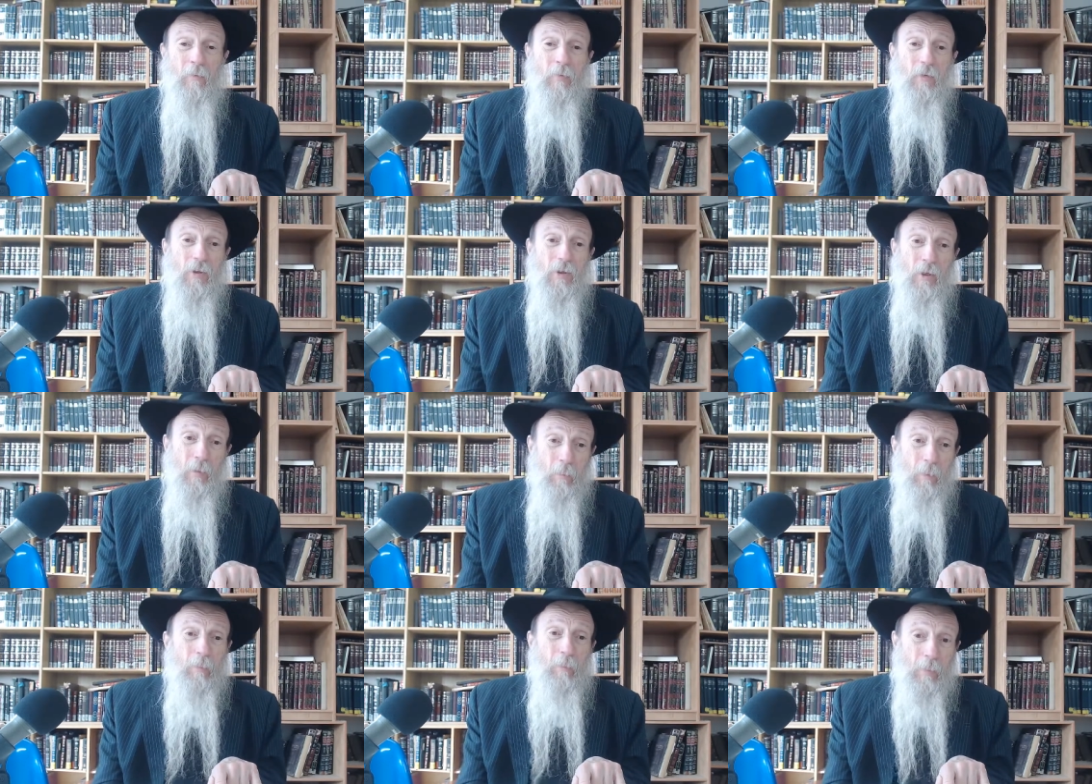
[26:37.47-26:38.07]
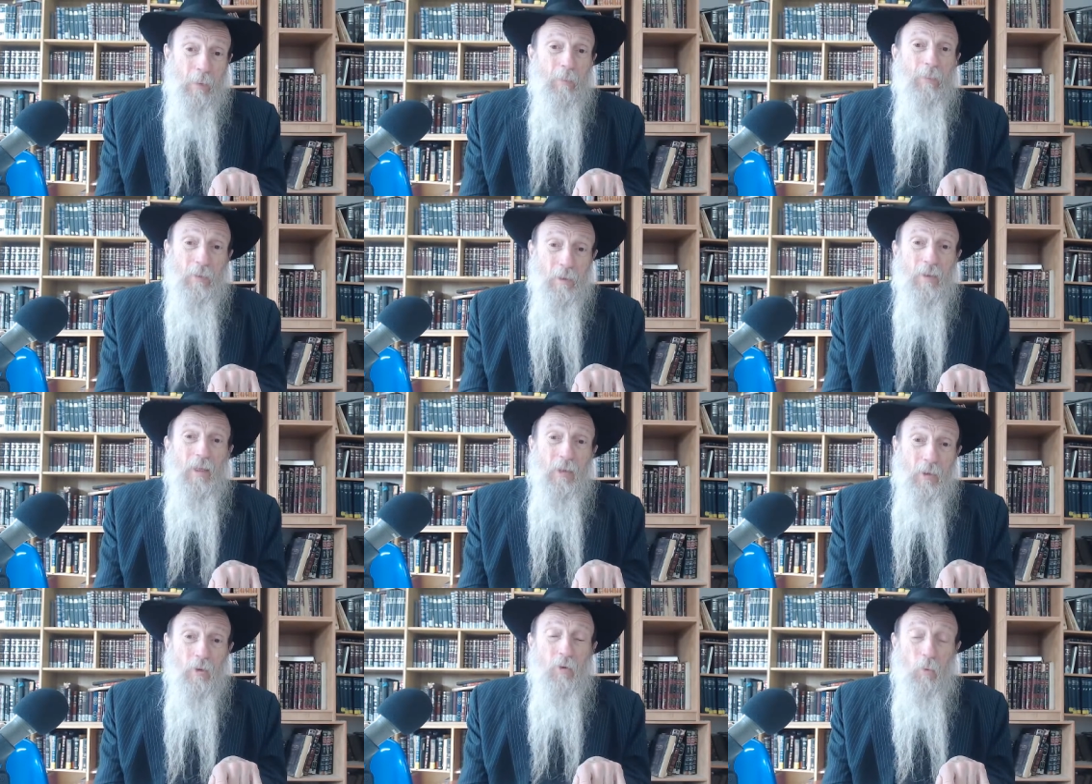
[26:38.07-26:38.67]
simple people,
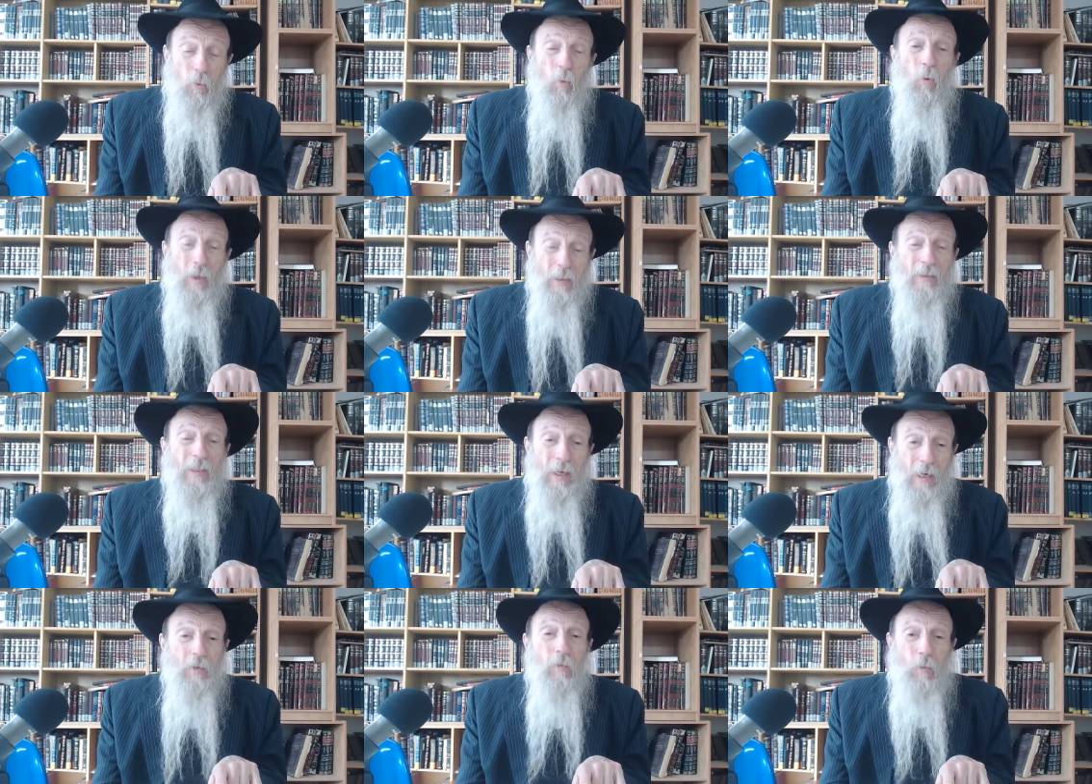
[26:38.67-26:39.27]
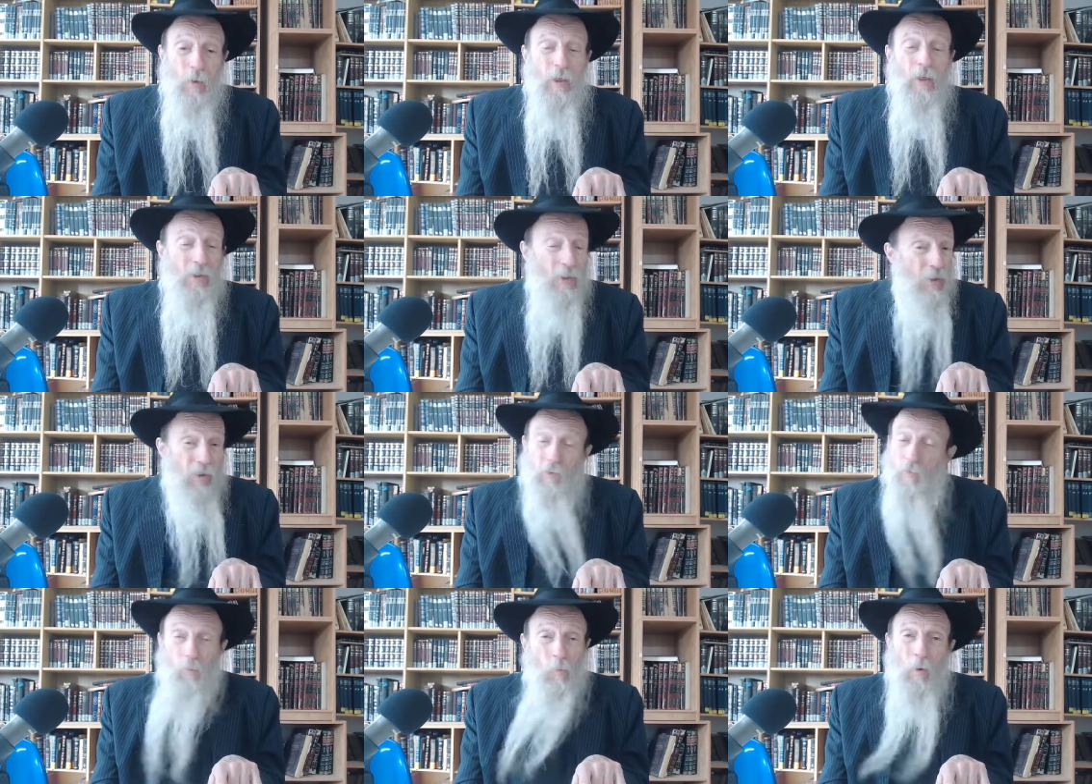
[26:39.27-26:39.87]
they do what God wants.
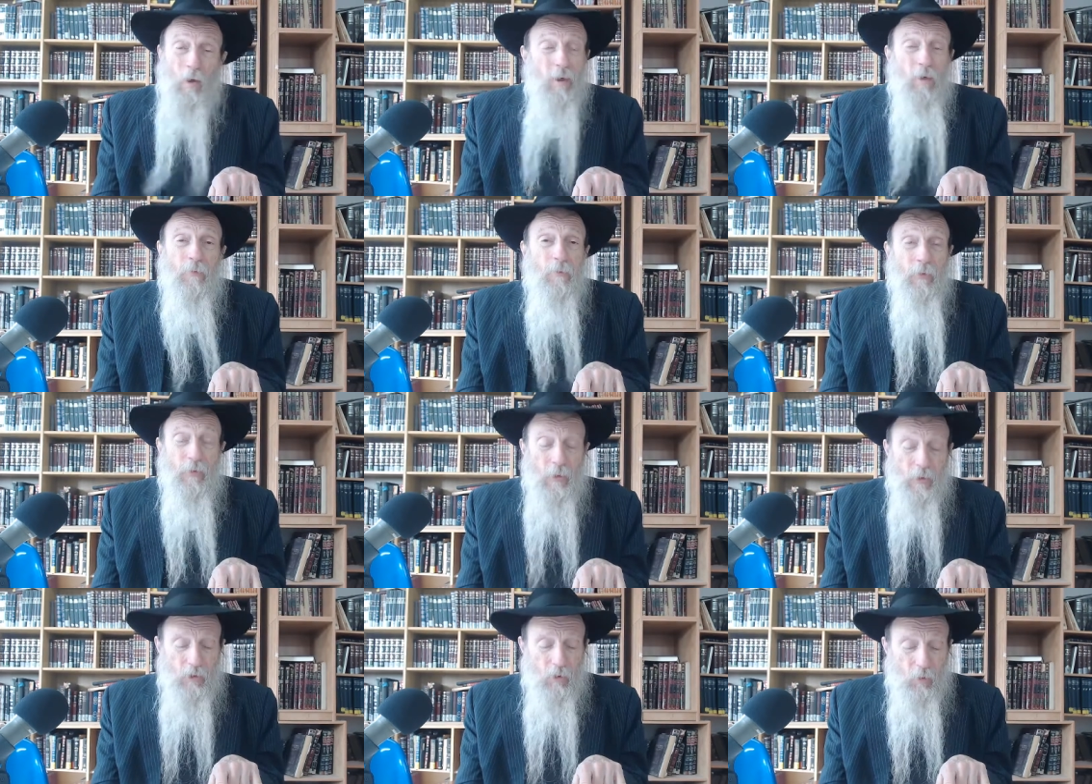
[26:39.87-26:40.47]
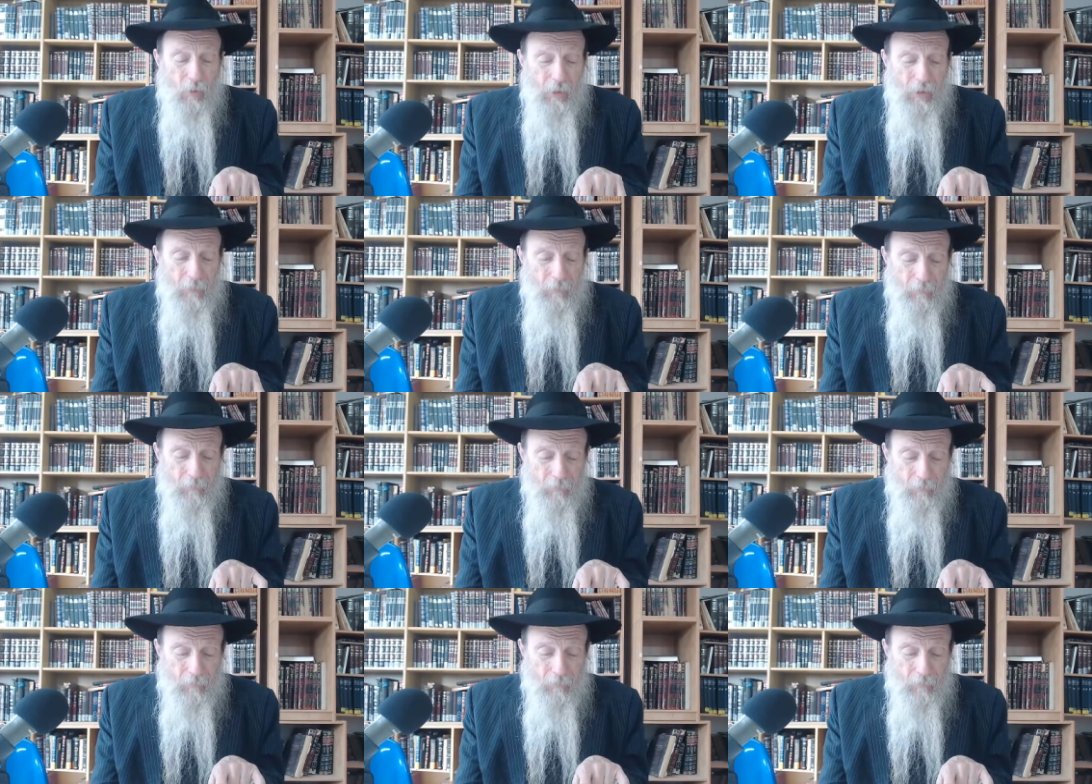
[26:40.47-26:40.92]
It's wonderful. That's great.